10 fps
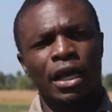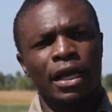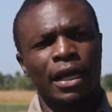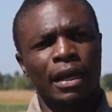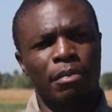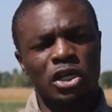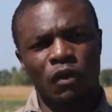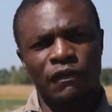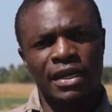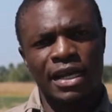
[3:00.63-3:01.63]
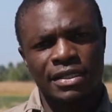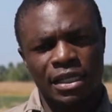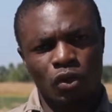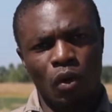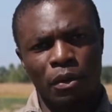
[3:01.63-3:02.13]
basal
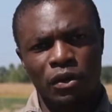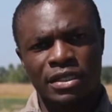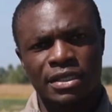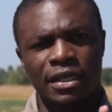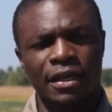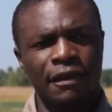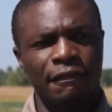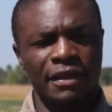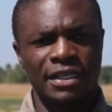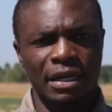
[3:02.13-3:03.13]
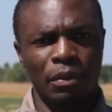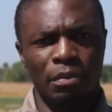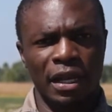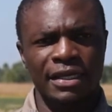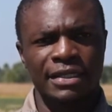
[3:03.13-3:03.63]
fertilizers, compound C, vegetable
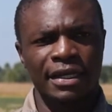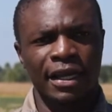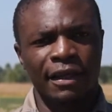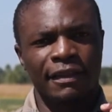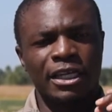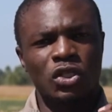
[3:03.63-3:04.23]
blend, they